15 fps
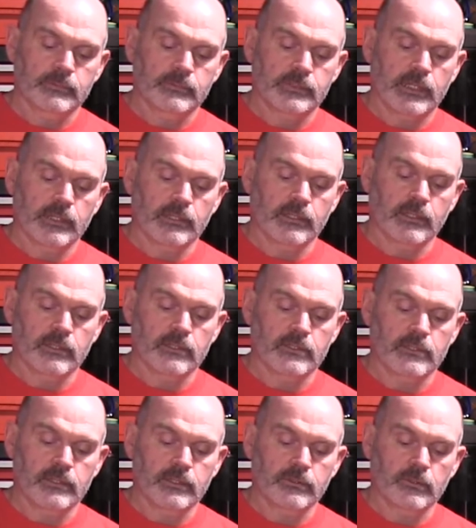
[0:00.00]
side
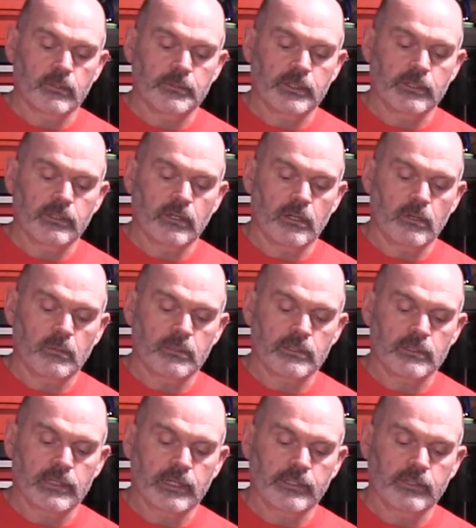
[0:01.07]
cutters, and these are a little bit dull,
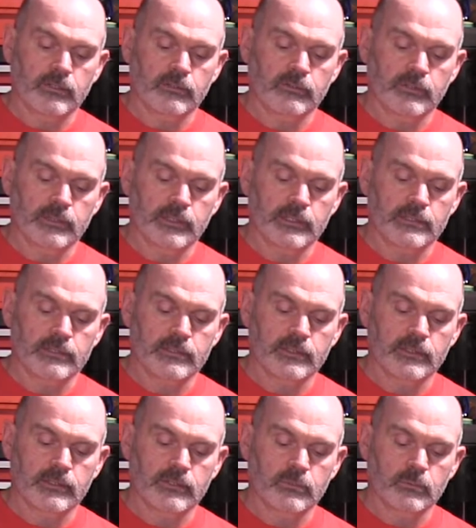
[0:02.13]
which is ideal for this,
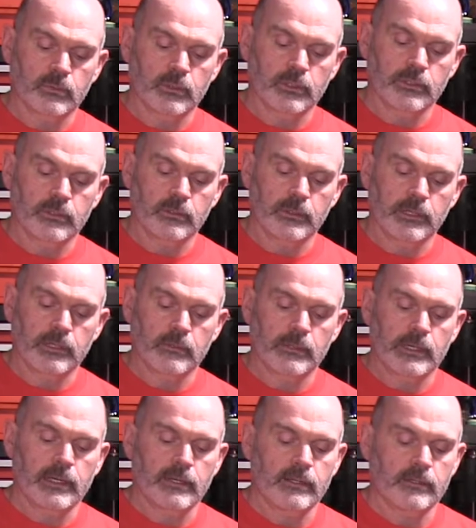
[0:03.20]
and just work your way
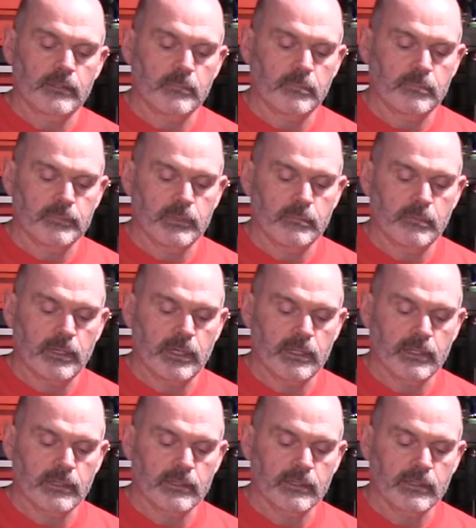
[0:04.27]
around the
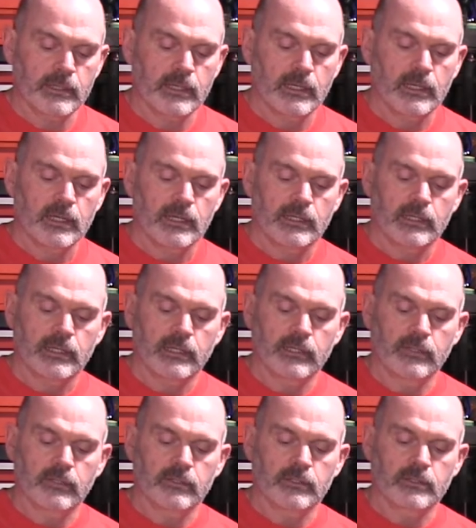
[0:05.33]
button,
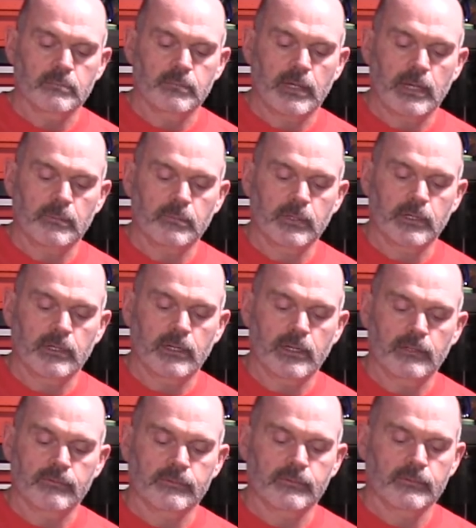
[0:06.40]
and it'll just pop right
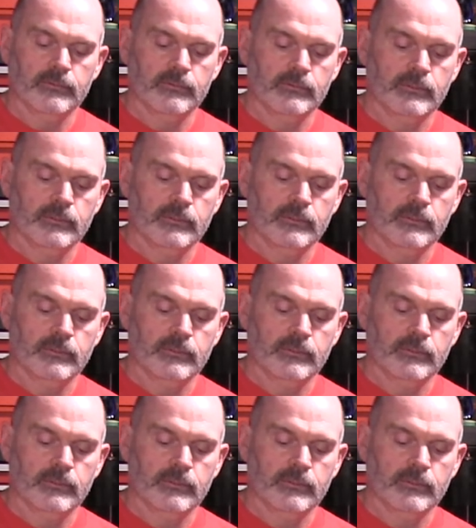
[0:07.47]
off